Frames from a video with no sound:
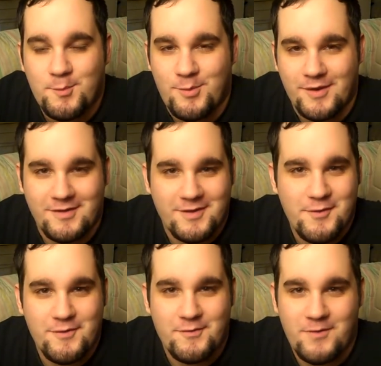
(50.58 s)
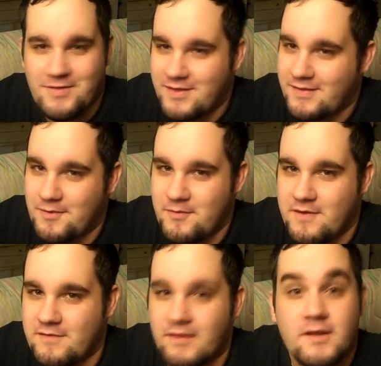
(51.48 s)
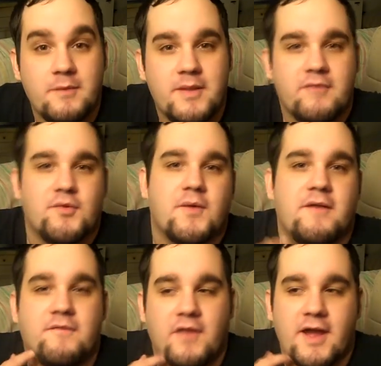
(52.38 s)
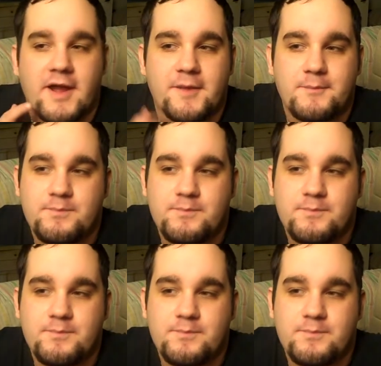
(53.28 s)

But there was one thing that raised a little bit of a red flag.